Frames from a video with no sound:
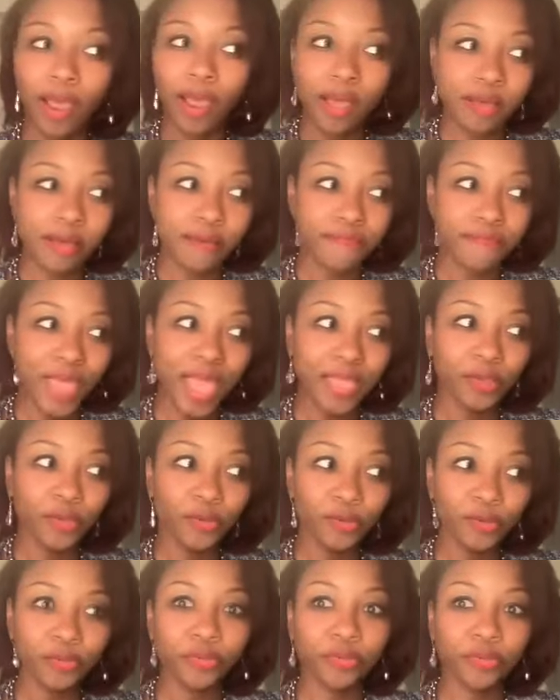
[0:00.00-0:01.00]
Um, okay. I
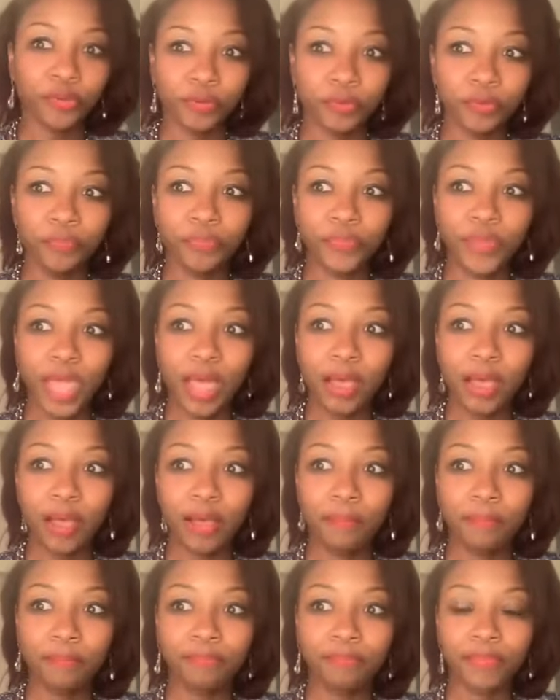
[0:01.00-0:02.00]
used to,
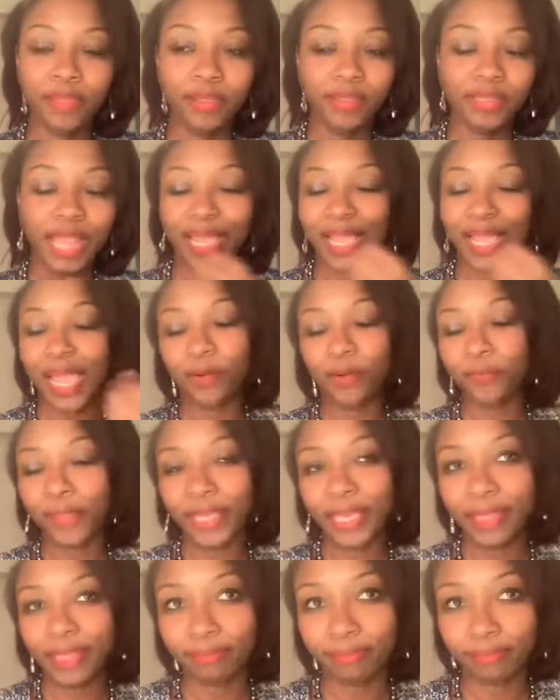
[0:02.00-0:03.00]
uh, like I don't
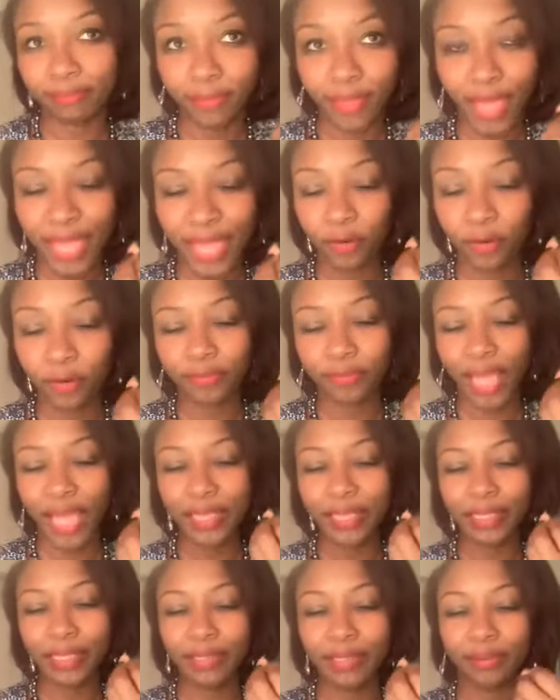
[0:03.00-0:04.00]
eat, I don't,
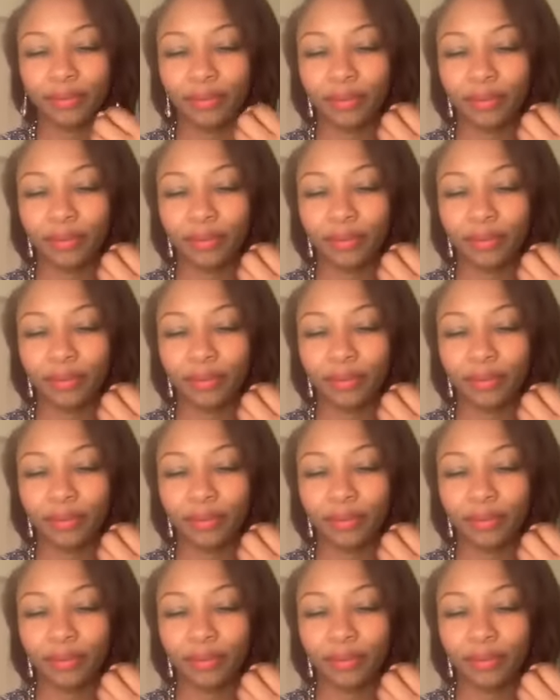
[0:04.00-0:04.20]
I,